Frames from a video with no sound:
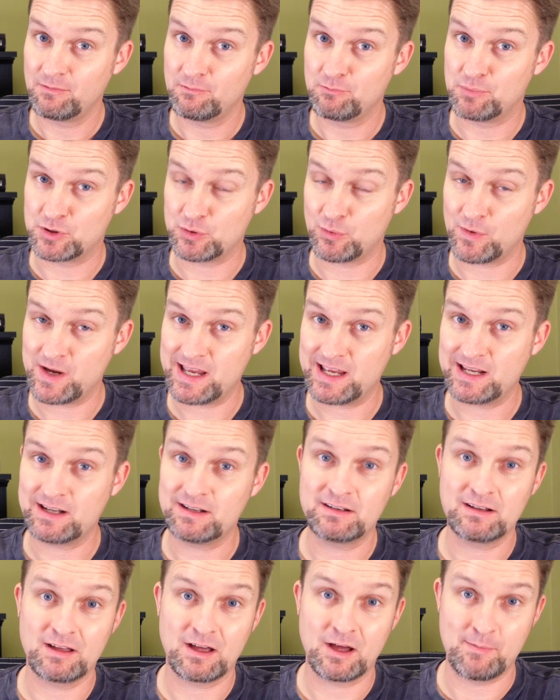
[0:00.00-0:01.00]

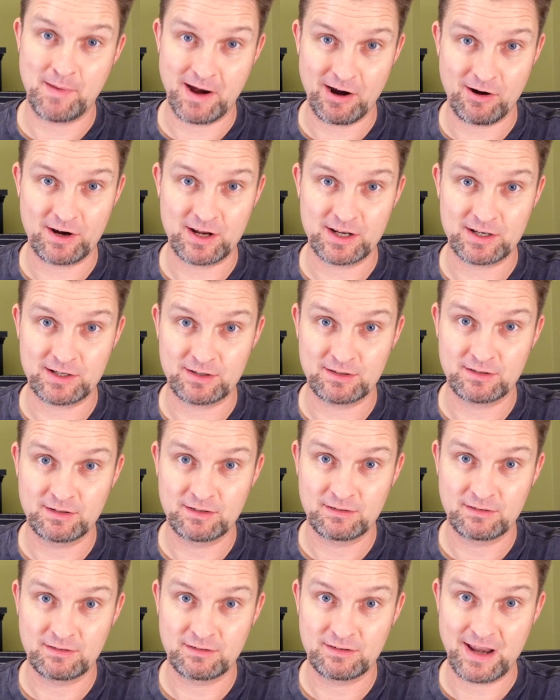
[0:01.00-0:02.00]
between American
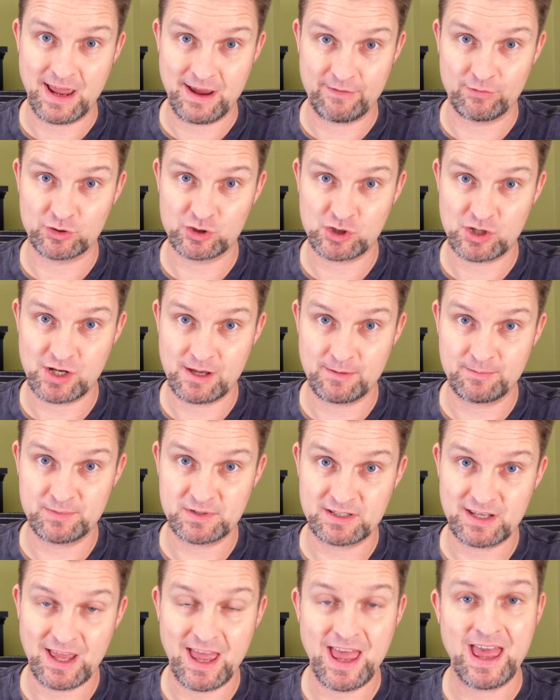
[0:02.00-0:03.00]
naval
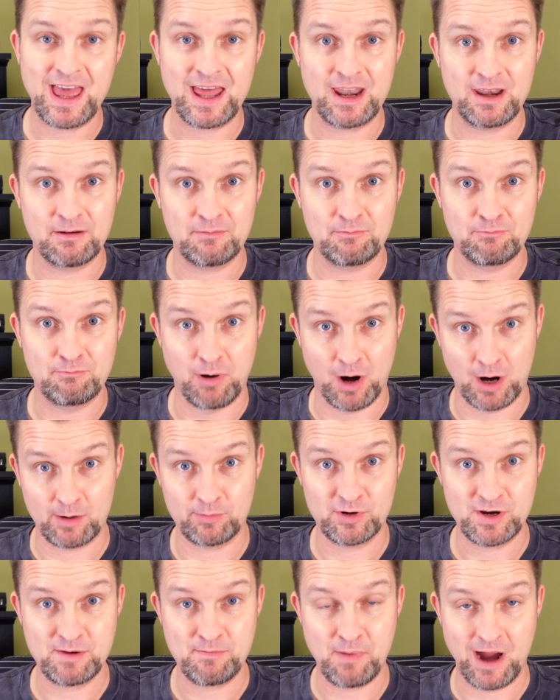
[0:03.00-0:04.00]
ships and
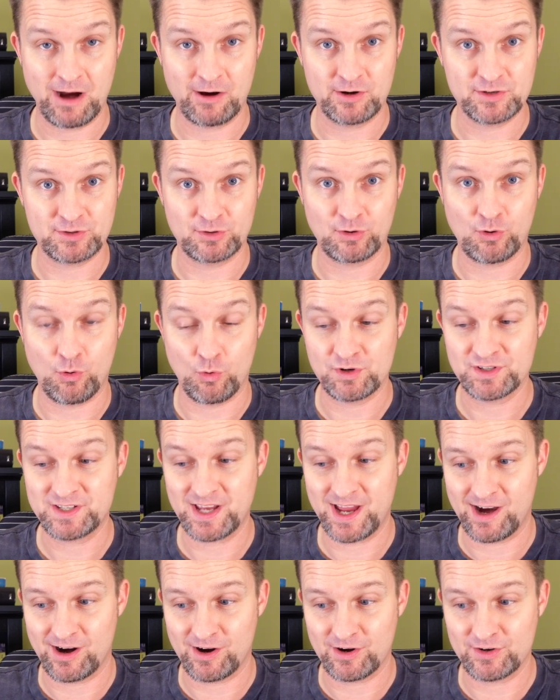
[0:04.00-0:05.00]
Barbary pirates or
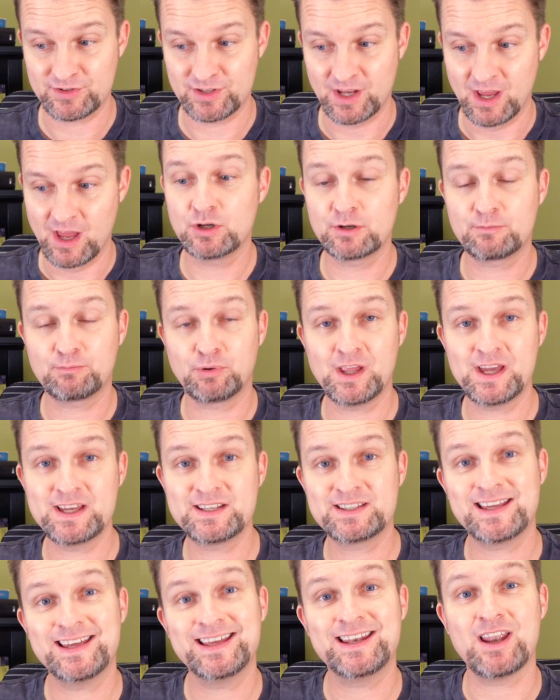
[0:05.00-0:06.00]
corsairs took
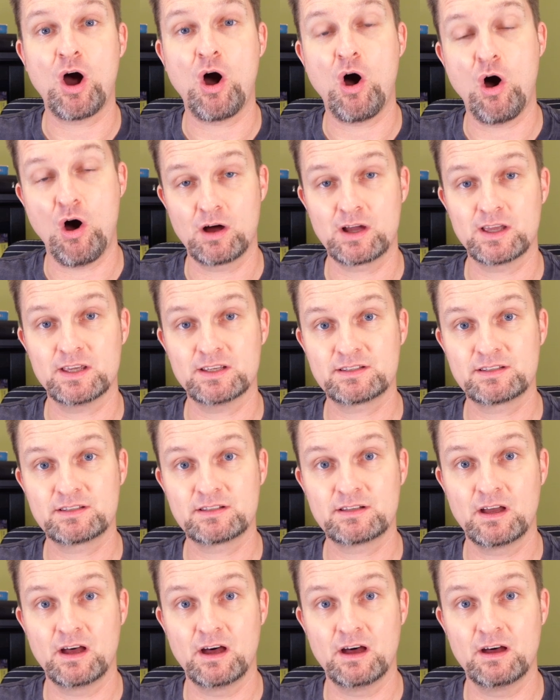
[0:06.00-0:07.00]
place in
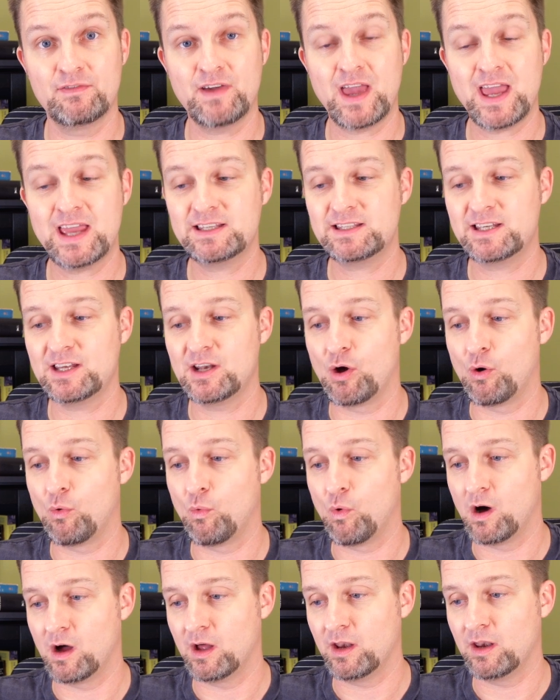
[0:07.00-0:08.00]
August of
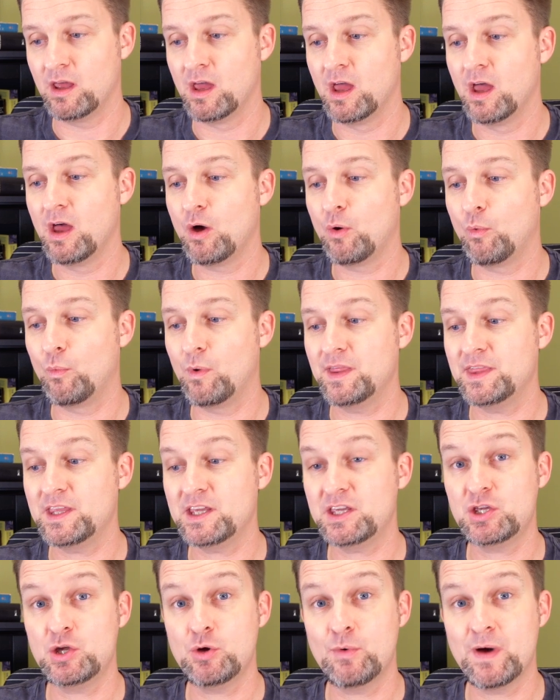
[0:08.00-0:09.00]
1801, when
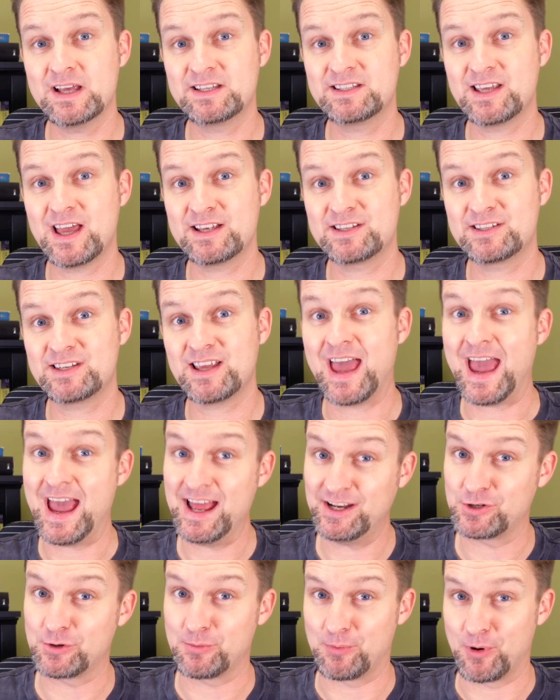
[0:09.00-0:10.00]
the USS
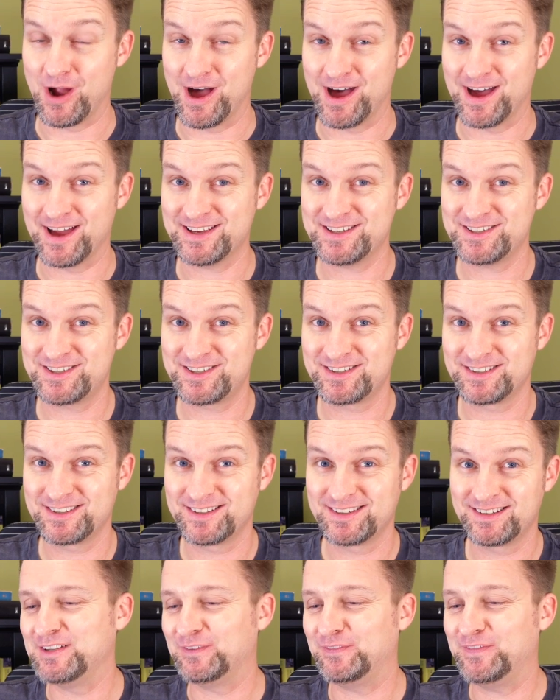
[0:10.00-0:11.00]
Enterprise
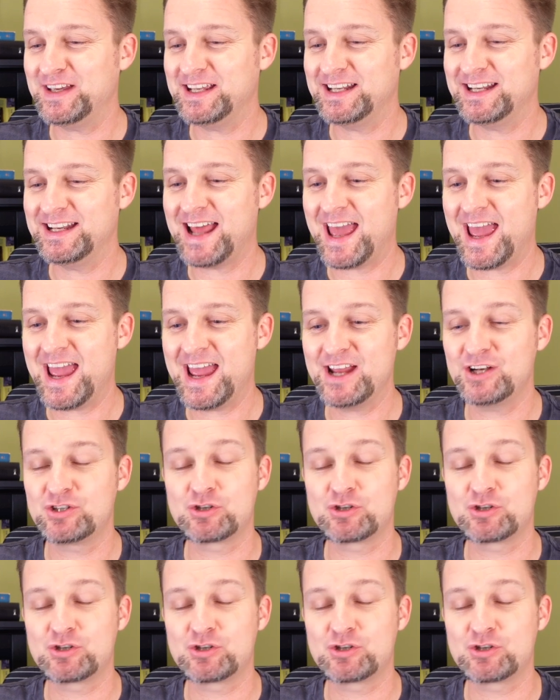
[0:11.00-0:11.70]
defeated a